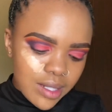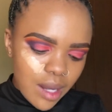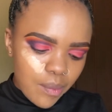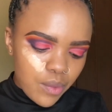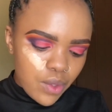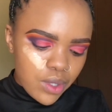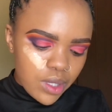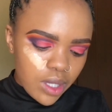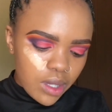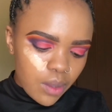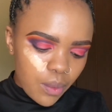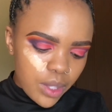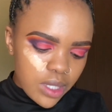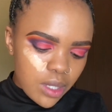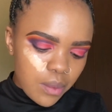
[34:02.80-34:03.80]
I'm using the
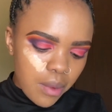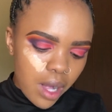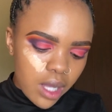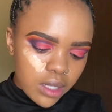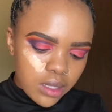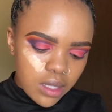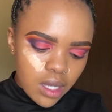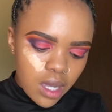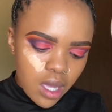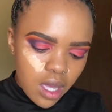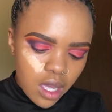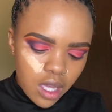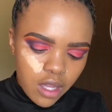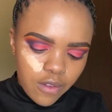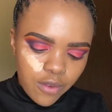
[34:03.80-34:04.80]
Wet n Wild
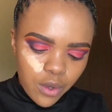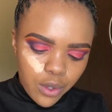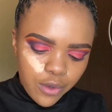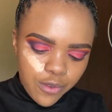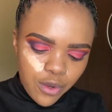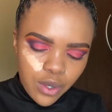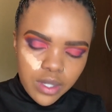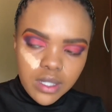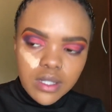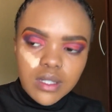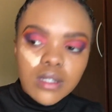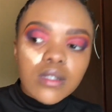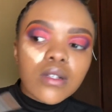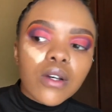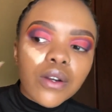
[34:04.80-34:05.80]
Photo
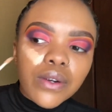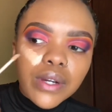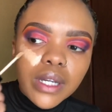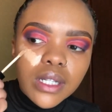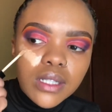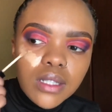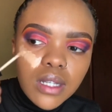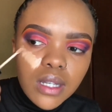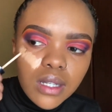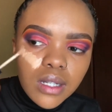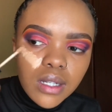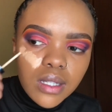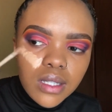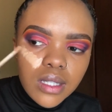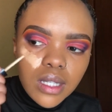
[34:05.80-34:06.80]
Focus Correct
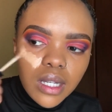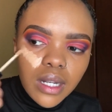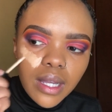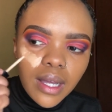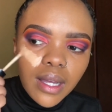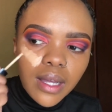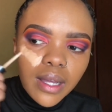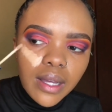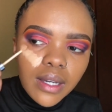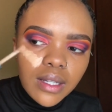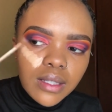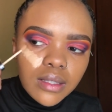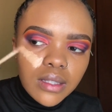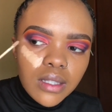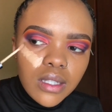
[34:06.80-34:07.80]
Concealer.
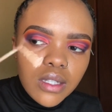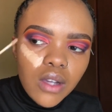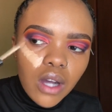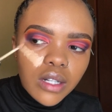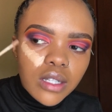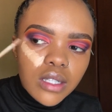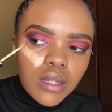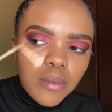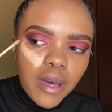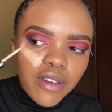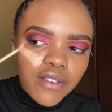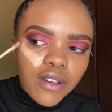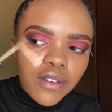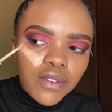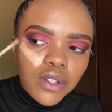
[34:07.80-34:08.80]
This is honestly my
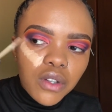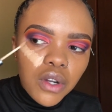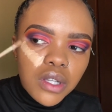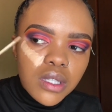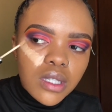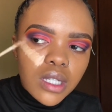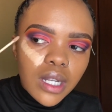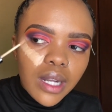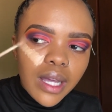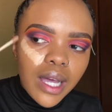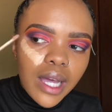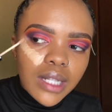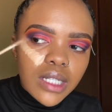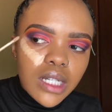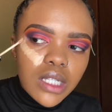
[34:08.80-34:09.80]
favorite concealer,
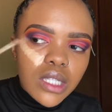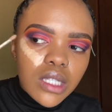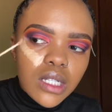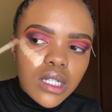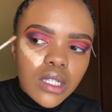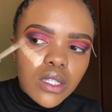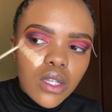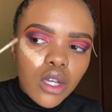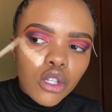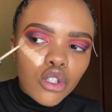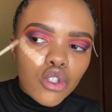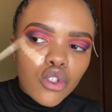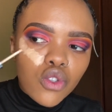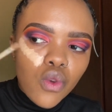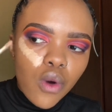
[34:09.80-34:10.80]
and it is
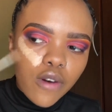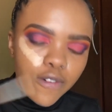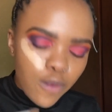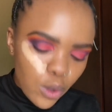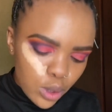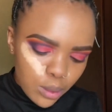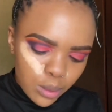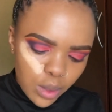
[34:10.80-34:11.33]
so affordable.